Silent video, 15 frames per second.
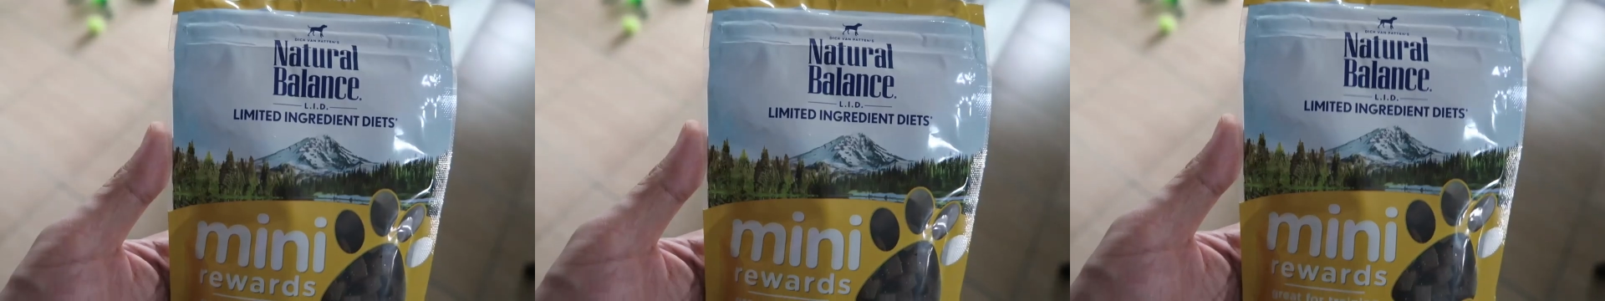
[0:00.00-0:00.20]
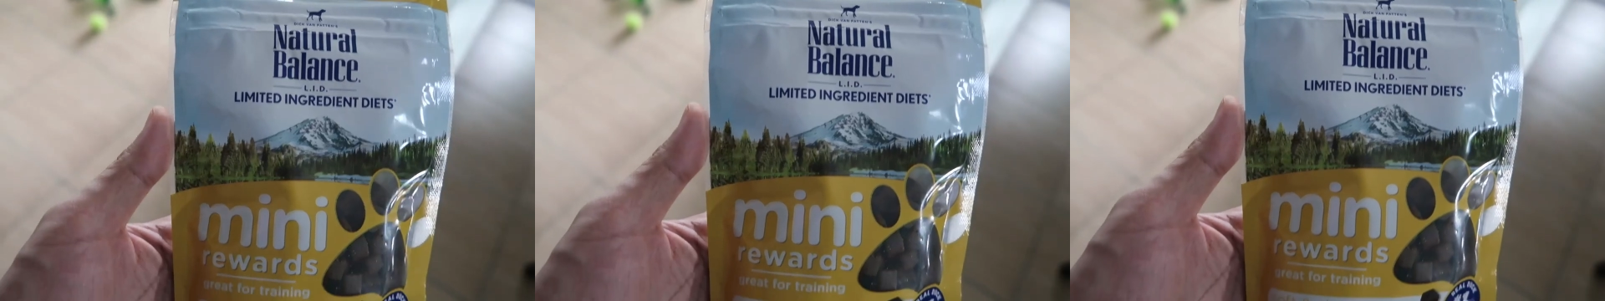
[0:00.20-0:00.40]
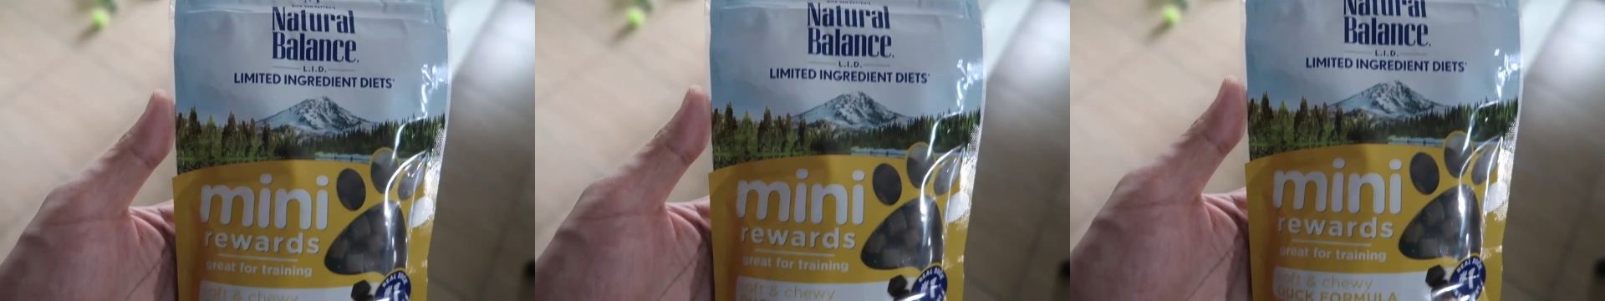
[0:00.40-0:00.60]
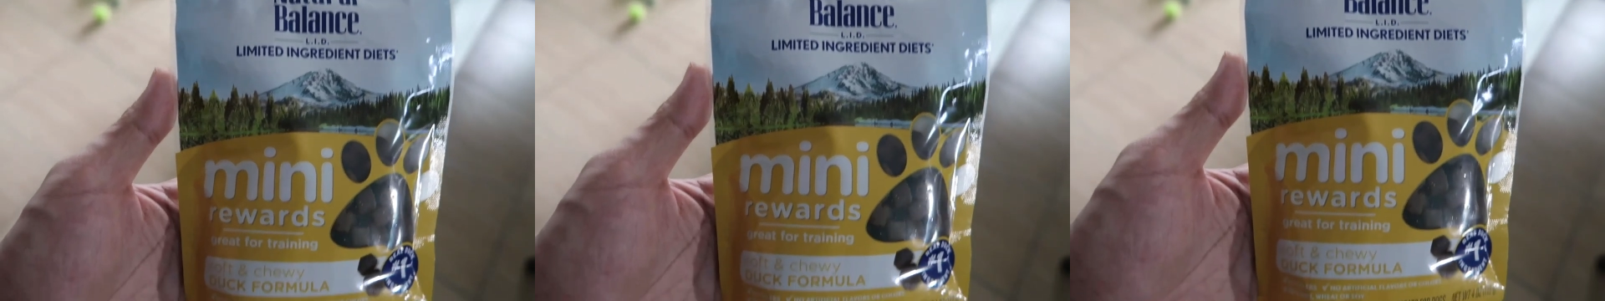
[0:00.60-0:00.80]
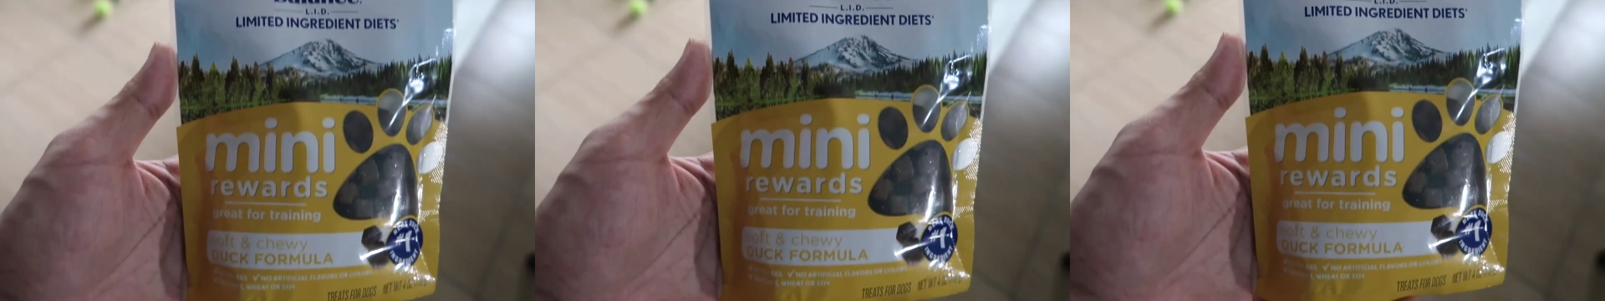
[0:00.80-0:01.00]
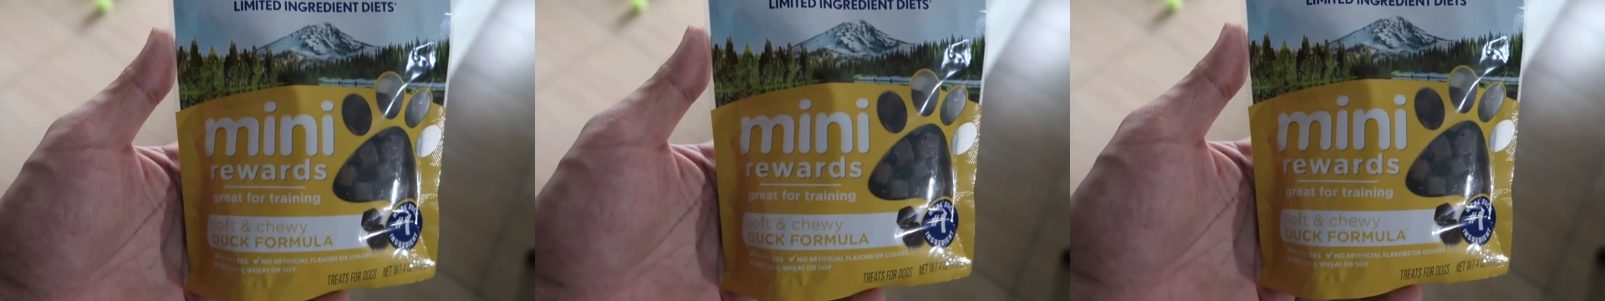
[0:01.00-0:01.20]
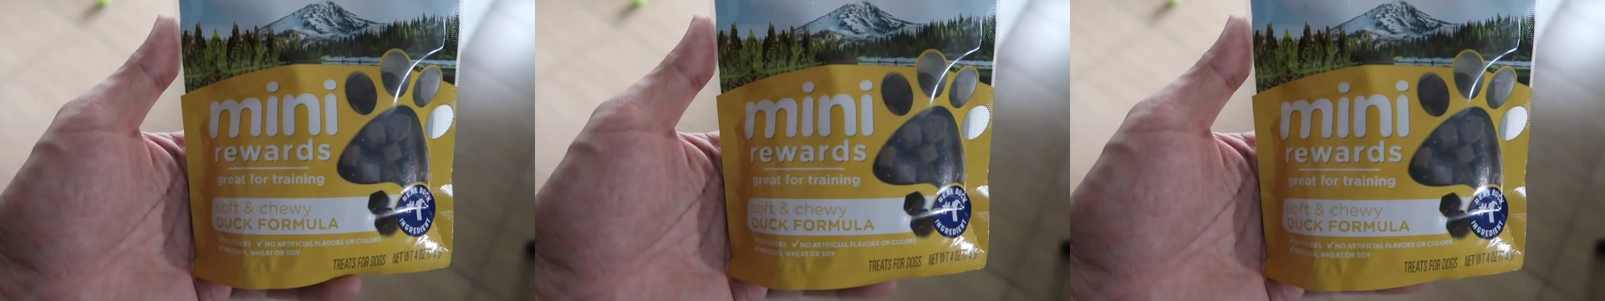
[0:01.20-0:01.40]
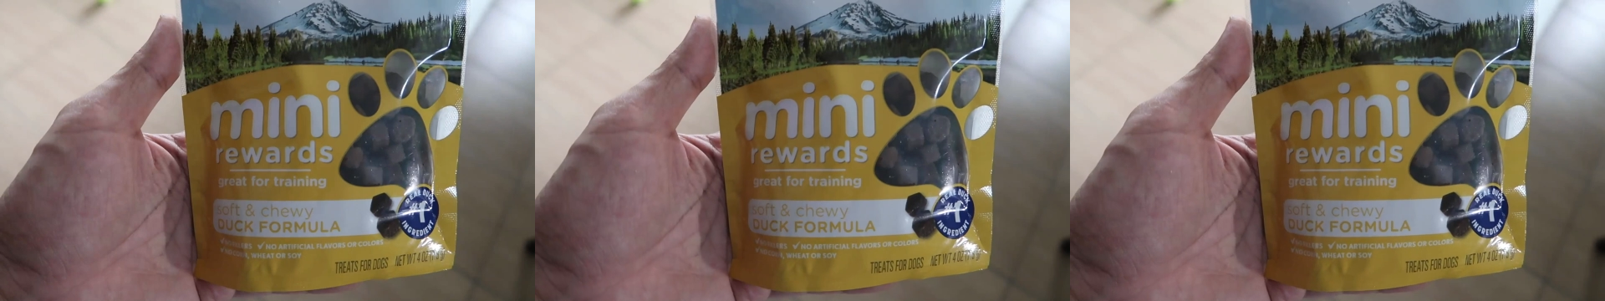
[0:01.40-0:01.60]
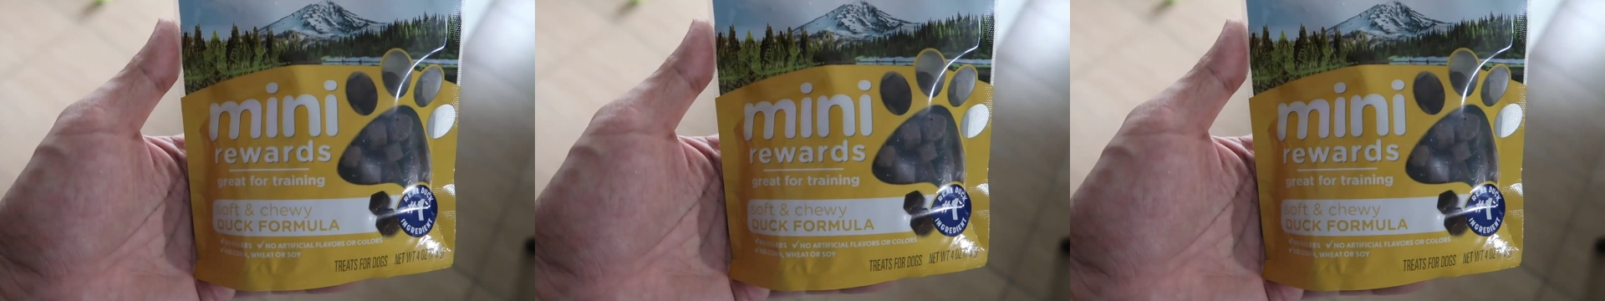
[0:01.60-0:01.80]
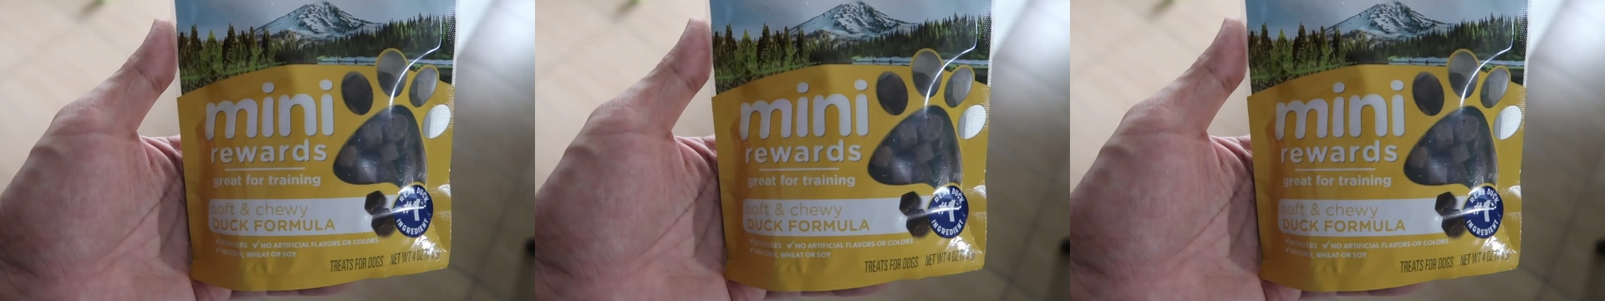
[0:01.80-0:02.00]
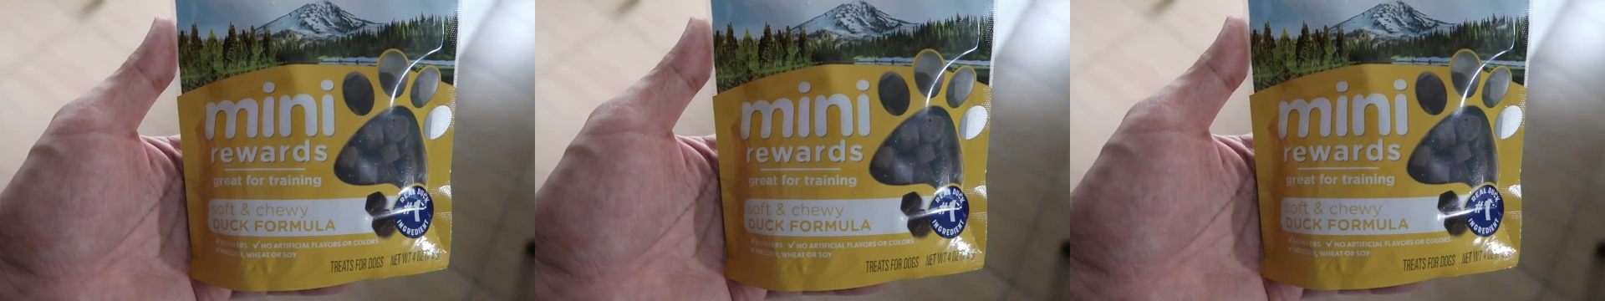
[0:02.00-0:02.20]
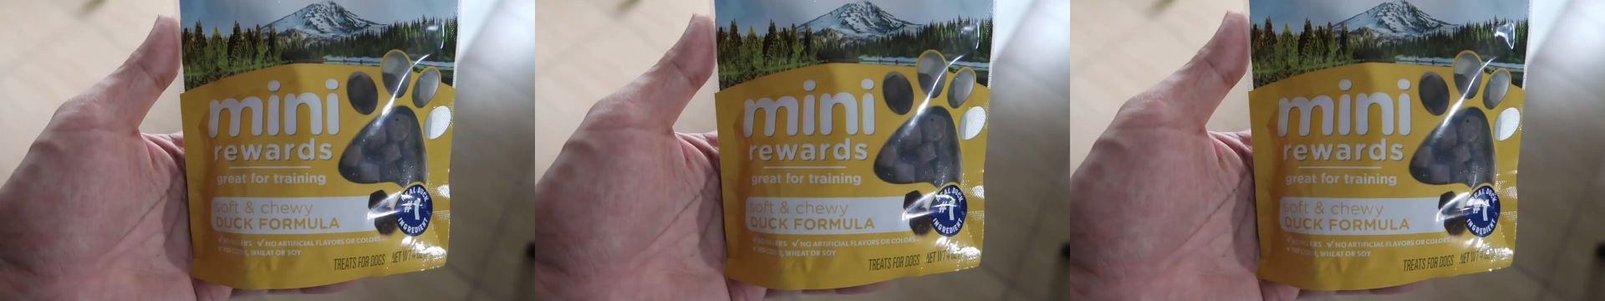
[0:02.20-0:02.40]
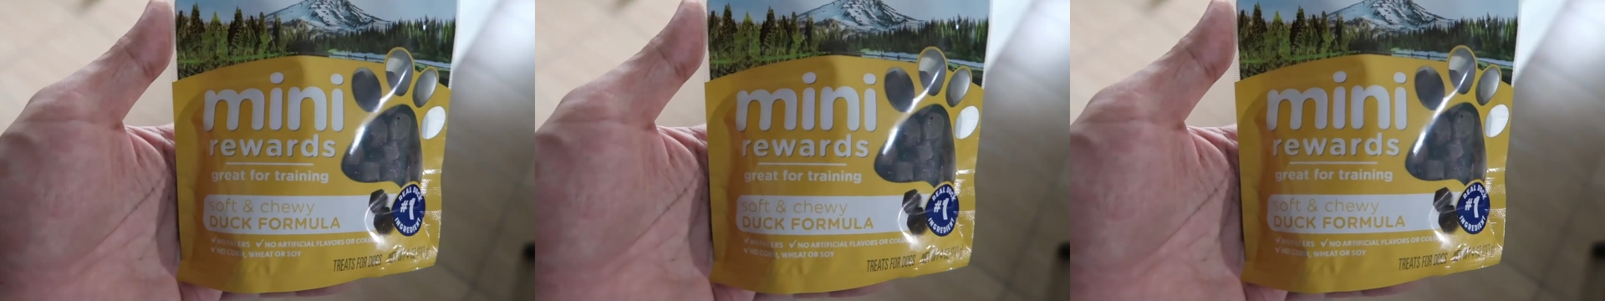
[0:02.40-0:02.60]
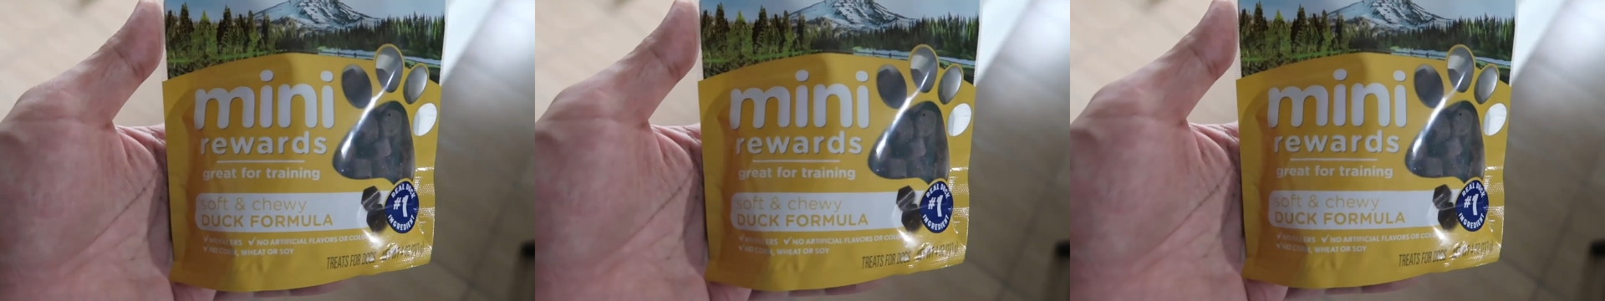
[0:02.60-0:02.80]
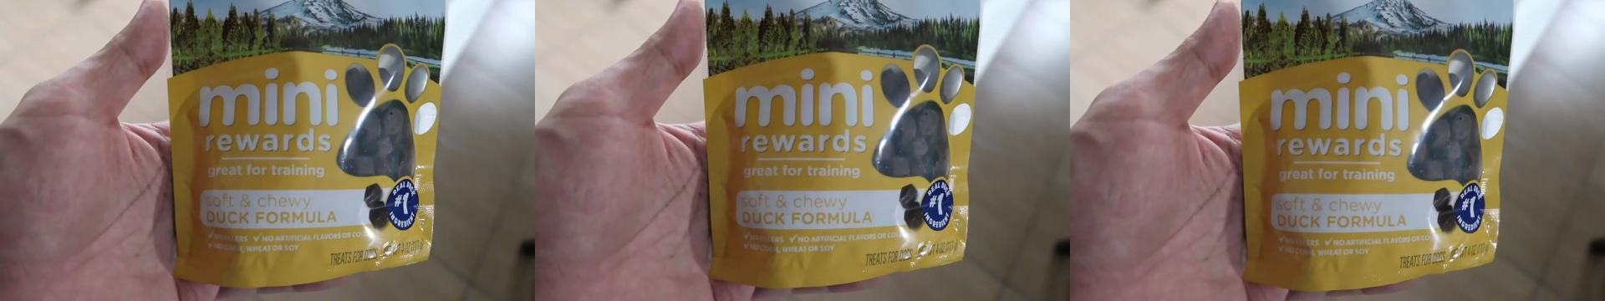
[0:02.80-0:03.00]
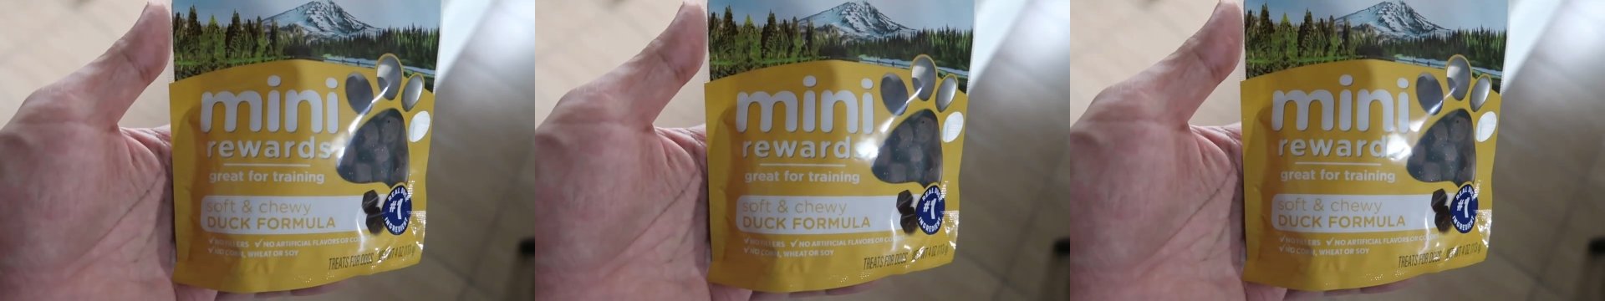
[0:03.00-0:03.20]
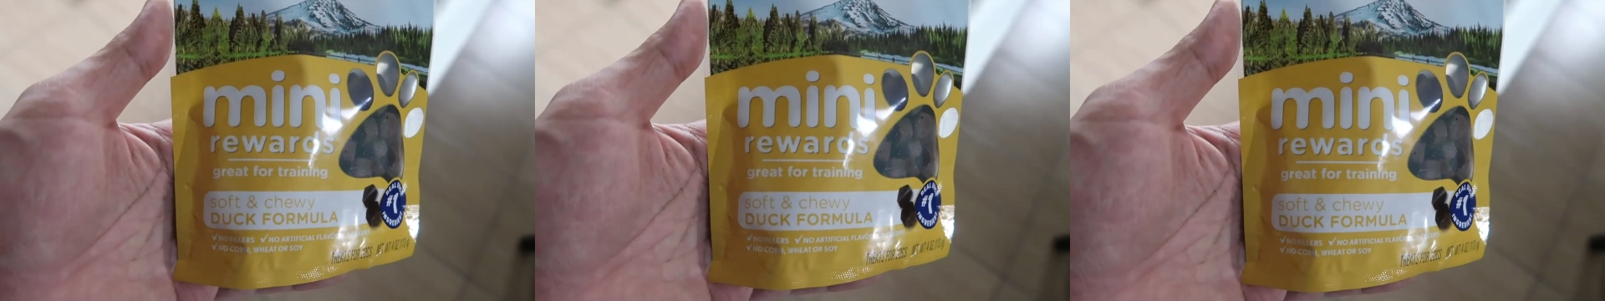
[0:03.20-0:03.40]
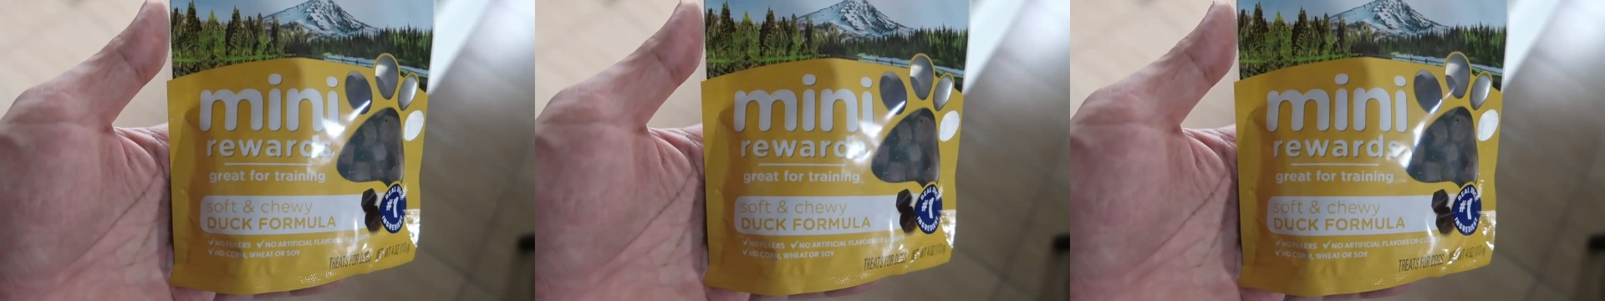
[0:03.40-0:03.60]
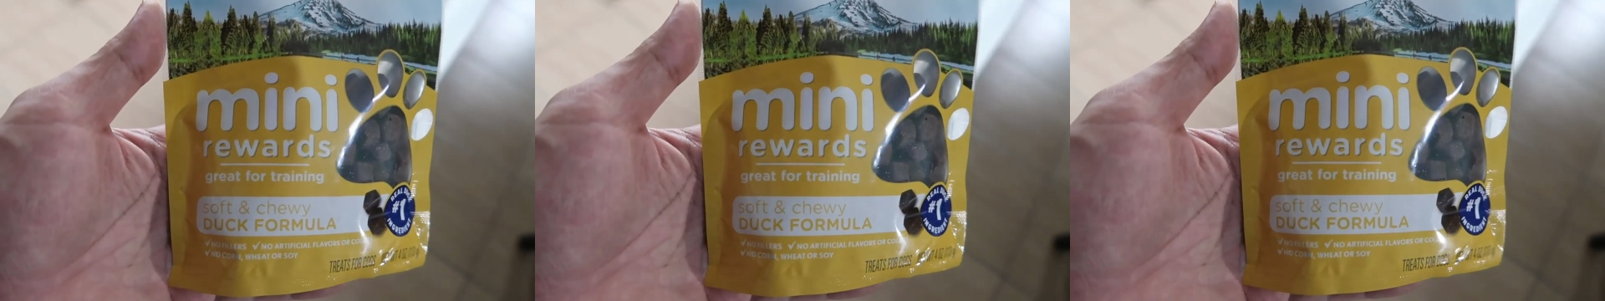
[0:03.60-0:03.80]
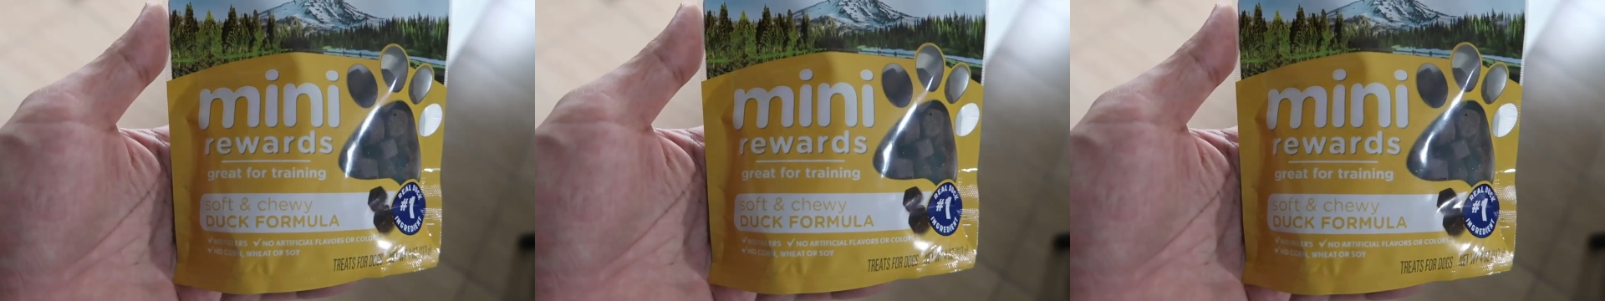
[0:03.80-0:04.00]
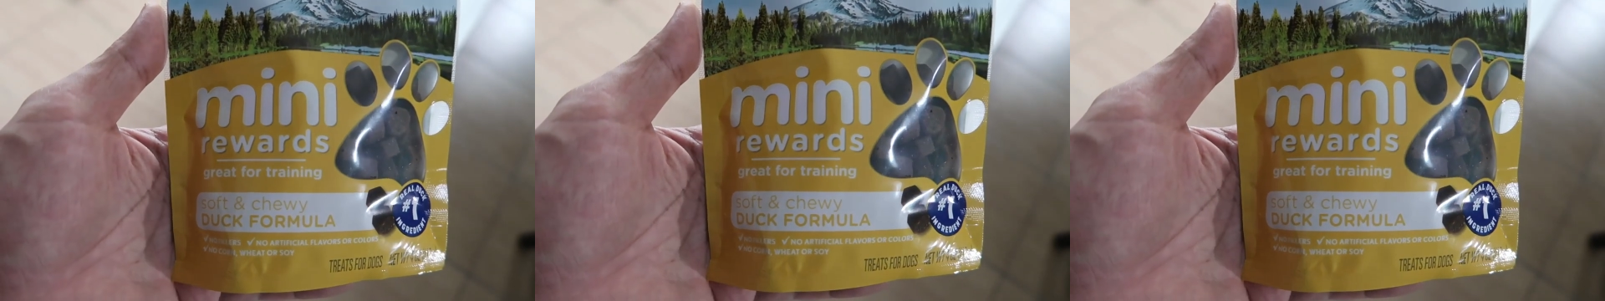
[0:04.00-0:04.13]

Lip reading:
[unreadable: no face in view]